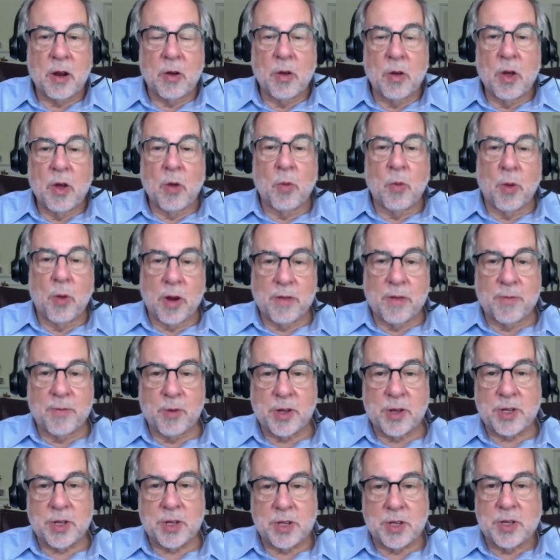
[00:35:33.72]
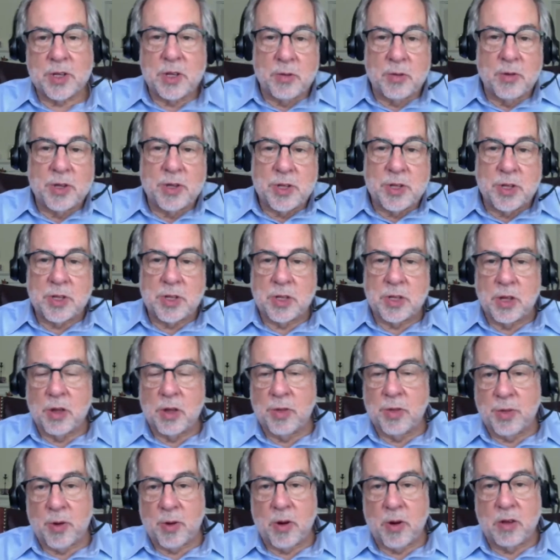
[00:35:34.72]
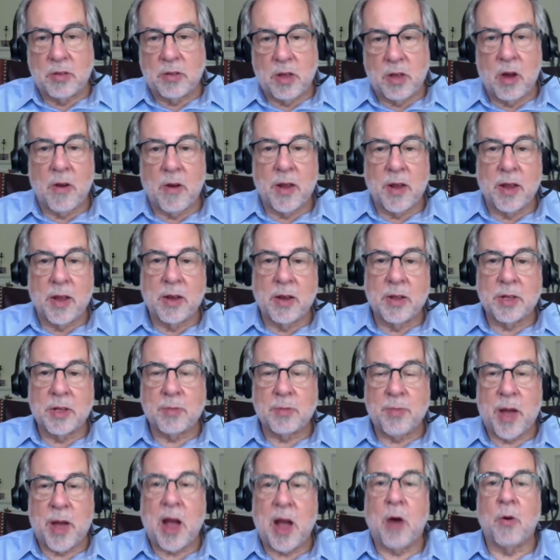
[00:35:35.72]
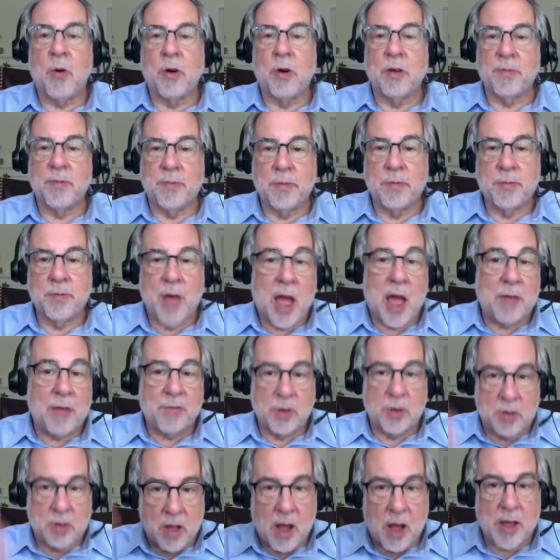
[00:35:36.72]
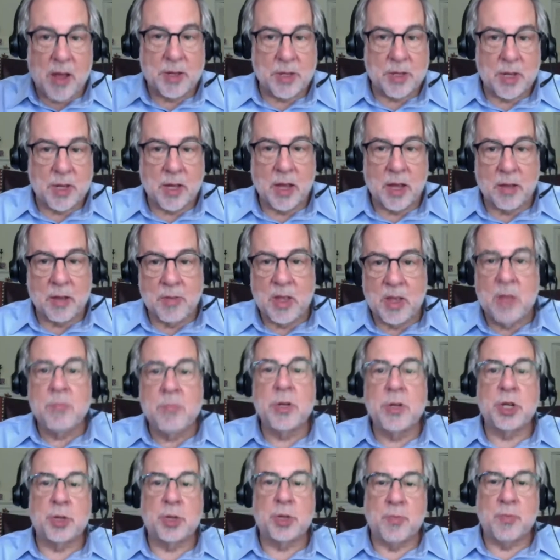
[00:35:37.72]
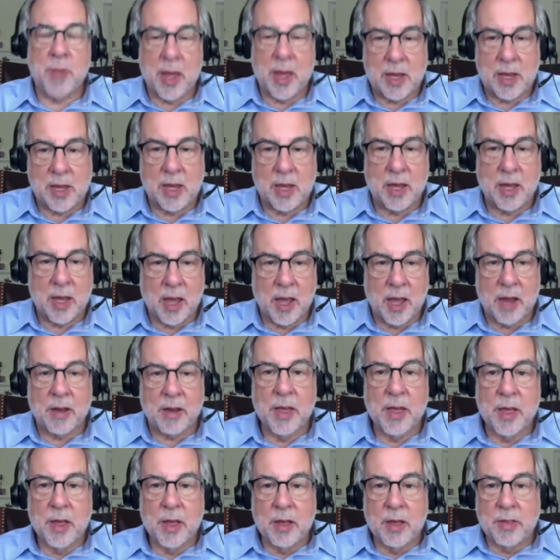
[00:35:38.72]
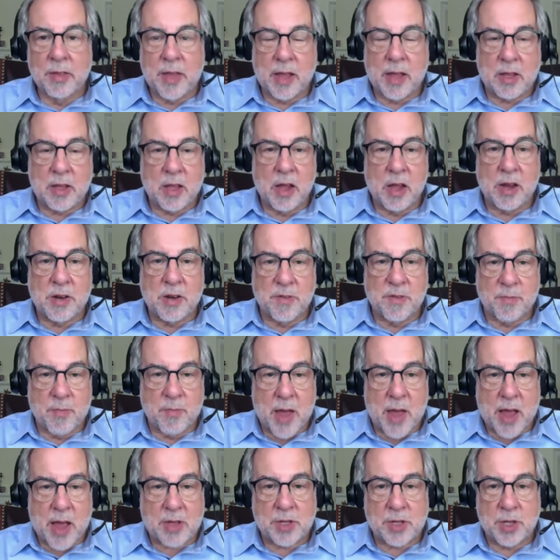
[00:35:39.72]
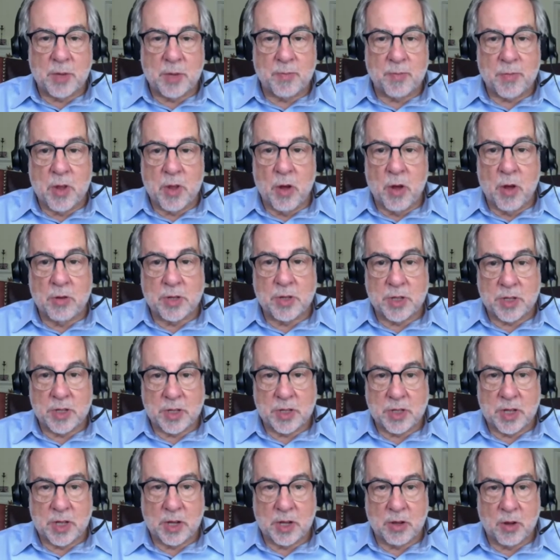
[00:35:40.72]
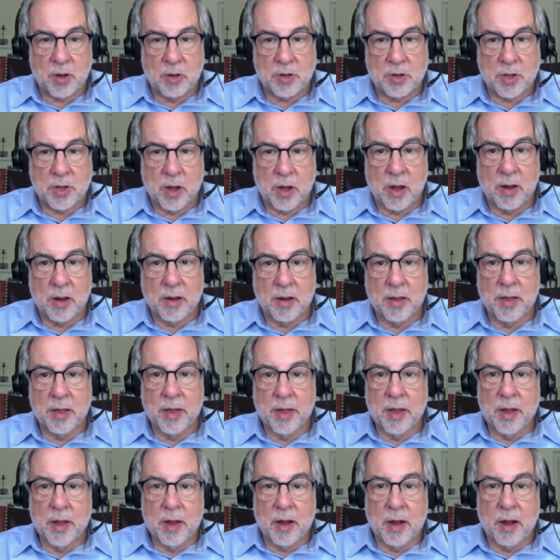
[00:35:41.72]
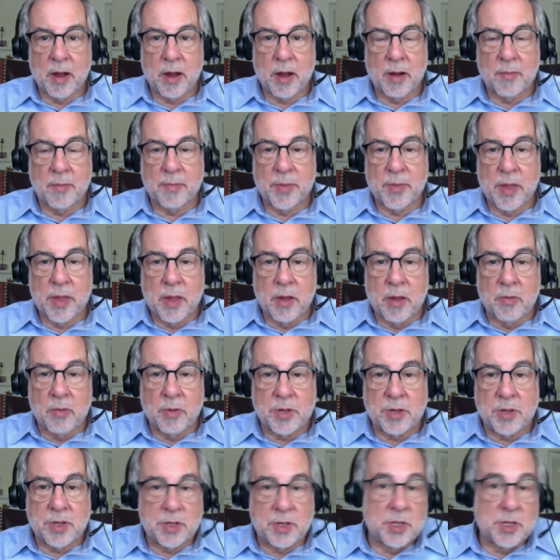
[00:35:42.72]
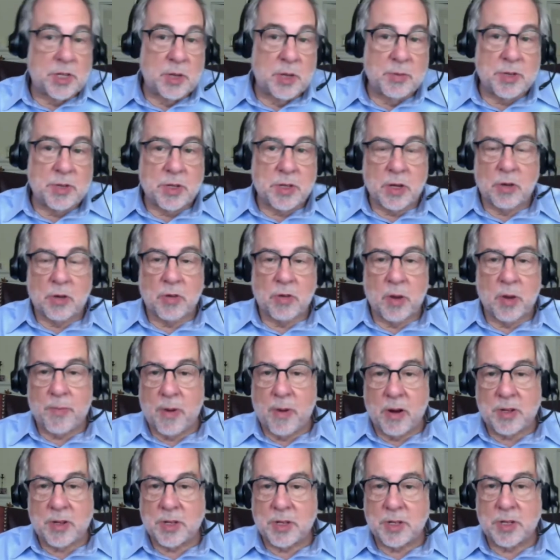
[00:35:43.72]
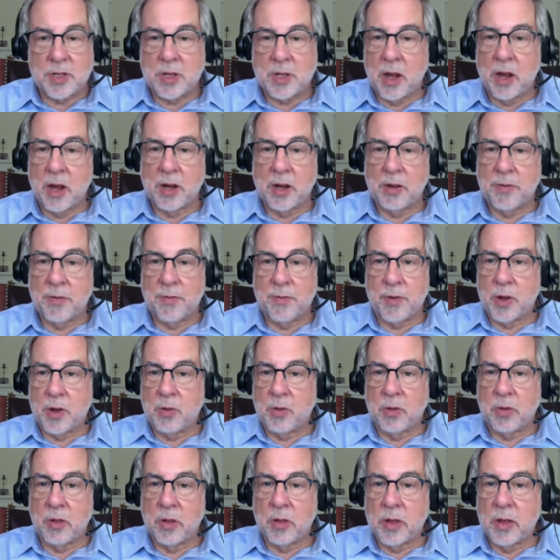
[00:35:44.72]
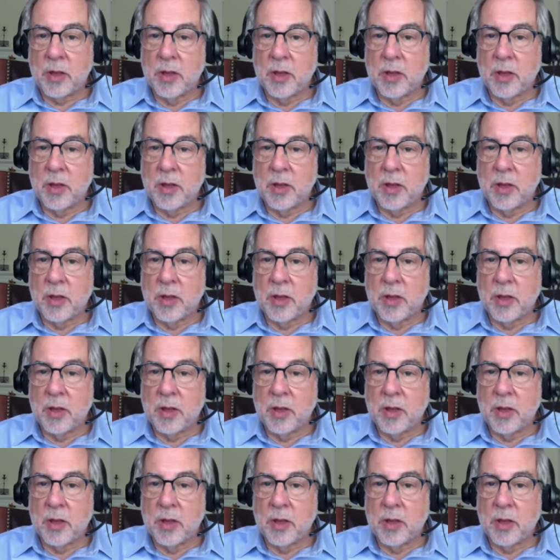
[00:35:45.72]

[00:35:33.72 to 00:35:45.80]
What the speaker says: one of which is the authoritarian power of advertising and image making and that kind of mass hypnosis that goes on, which seems to grip our society frequently.